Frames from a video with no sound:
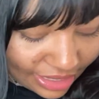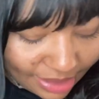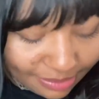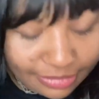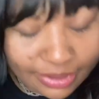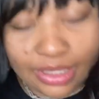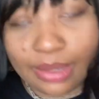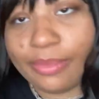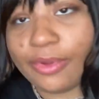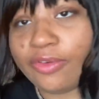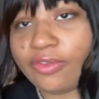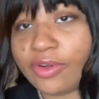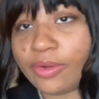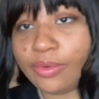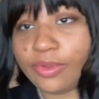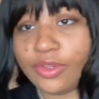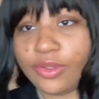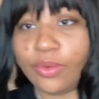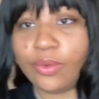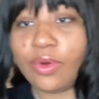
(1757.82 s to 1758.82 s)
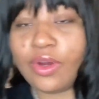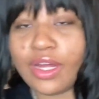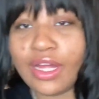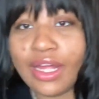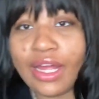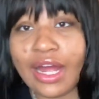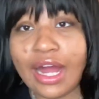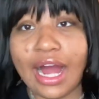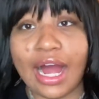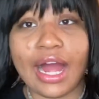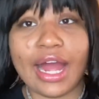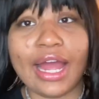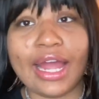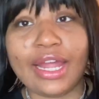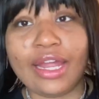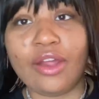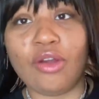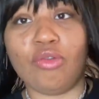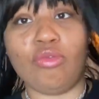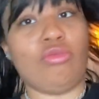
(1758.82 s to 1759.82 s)
I'm gonna be real with you.
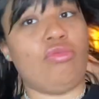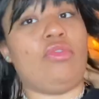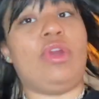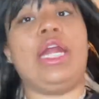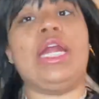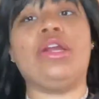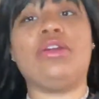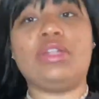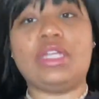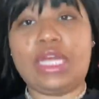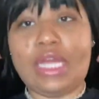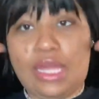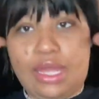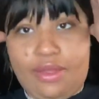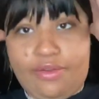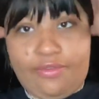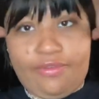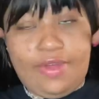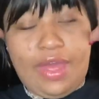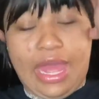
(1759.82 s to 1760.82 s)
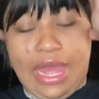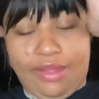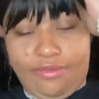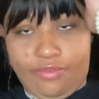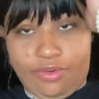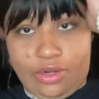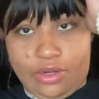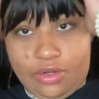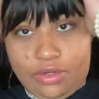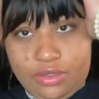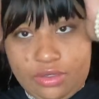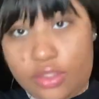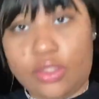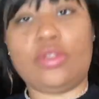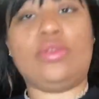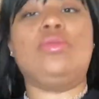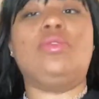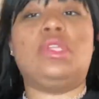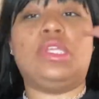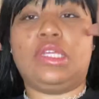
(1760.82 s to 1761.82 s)
I rarely, if ever,
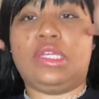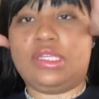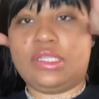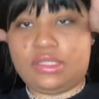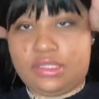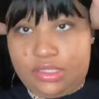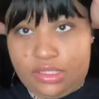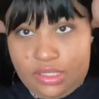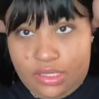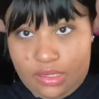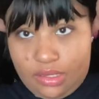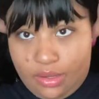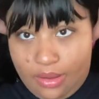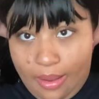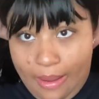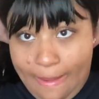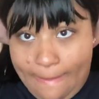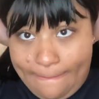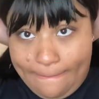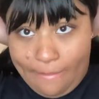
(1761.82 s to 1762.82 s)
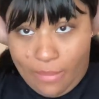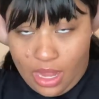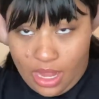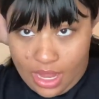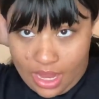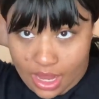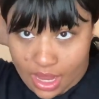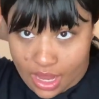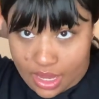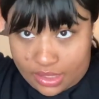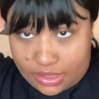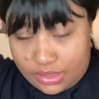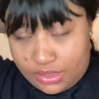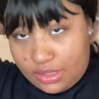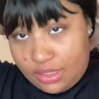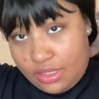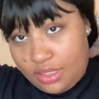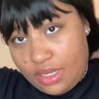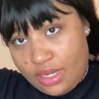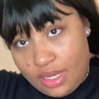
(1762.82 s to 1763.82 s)
do this.
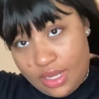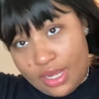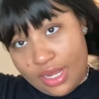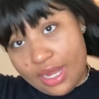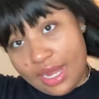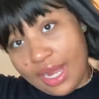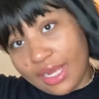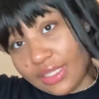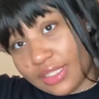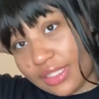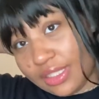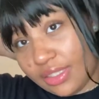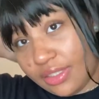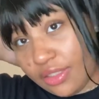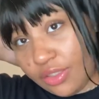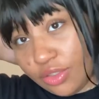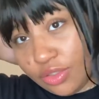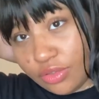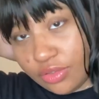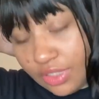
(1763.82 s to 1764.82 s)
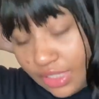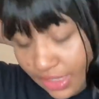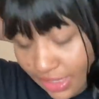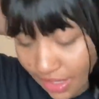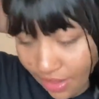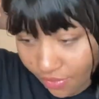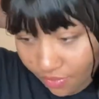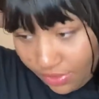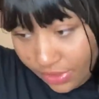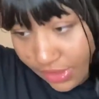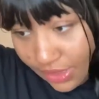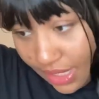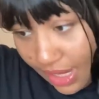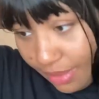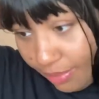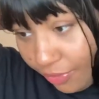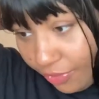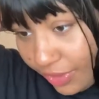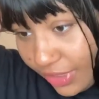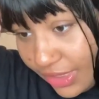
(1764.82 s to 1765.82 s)
But I did try it one
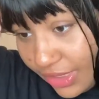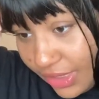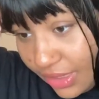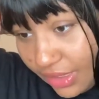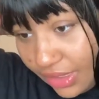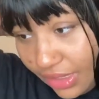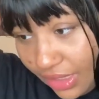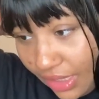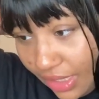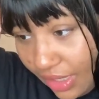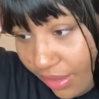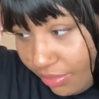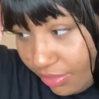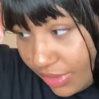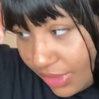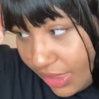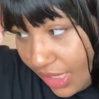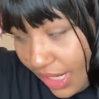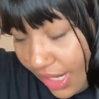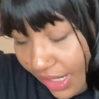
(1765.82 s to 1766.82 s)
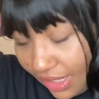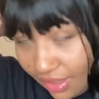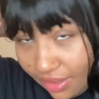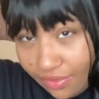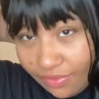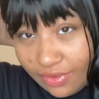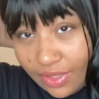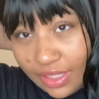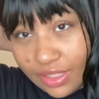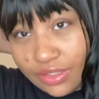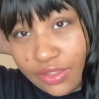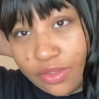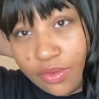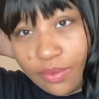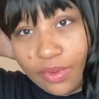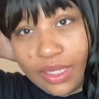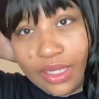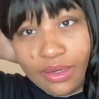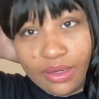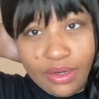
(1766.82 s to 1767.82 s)
time recently and was kind of
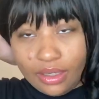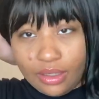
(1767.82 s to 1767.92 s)
into it.